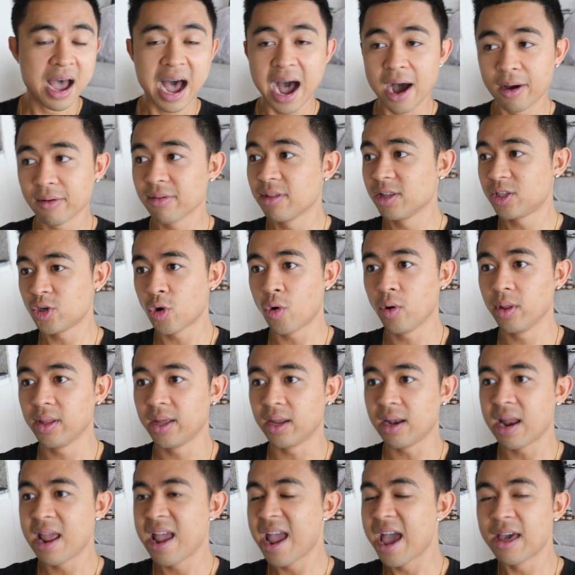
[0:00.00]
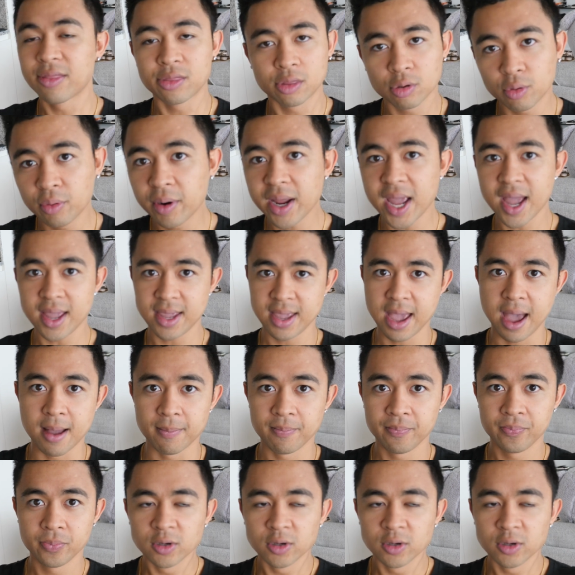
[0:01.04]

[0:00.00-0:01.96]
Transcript: out of the toilet at 3 a.m.